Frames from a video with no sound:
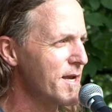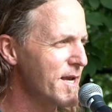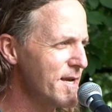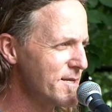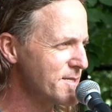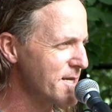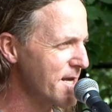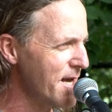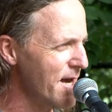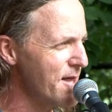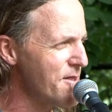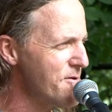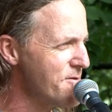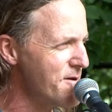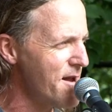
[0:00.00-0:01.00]
Get
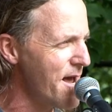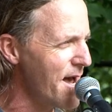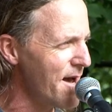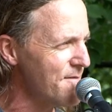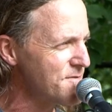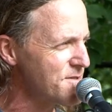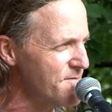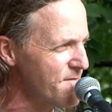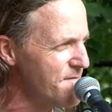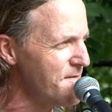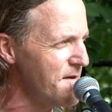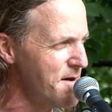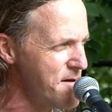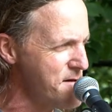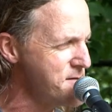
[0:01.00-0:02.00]
together and have some
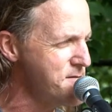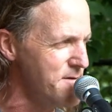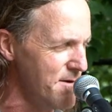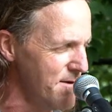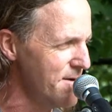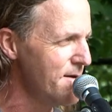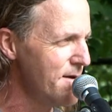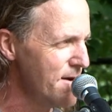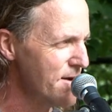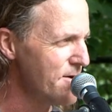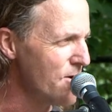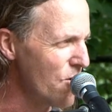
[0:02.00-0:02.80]
fun.